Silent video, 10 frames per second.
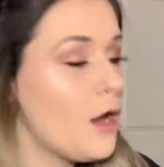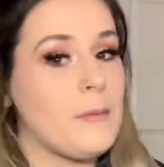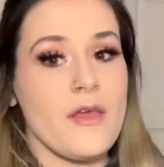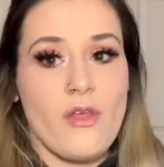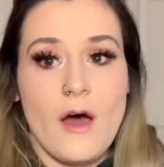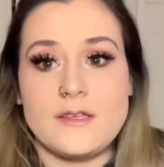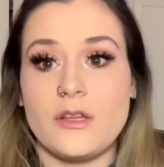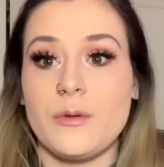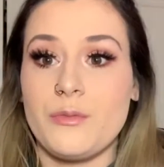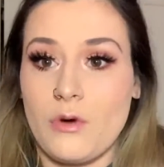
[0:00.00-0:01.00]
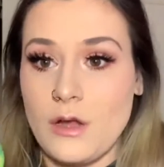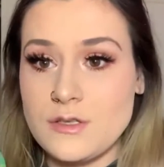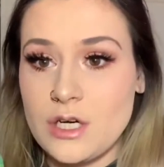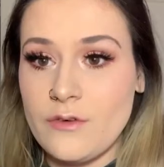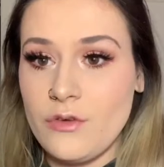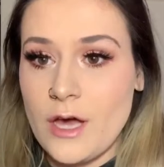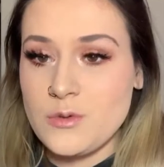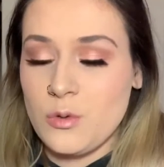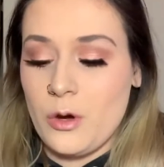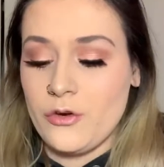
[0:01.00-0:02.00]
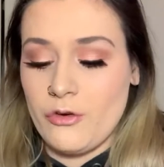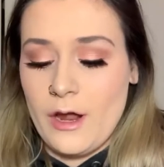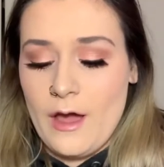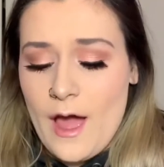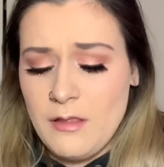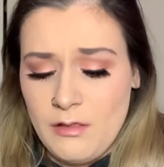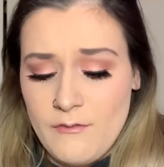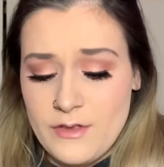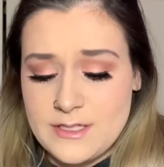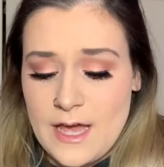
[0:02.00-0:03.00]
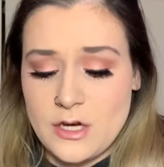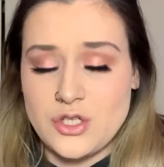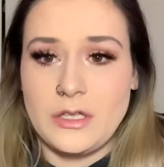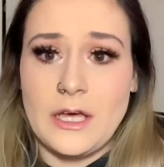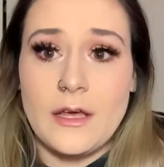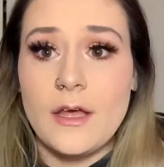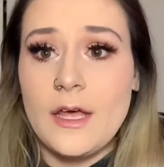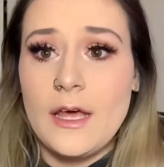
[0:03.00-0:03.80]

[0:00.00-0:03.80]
My thoughts on the bronzer, if you guys were wondering, I love this actually.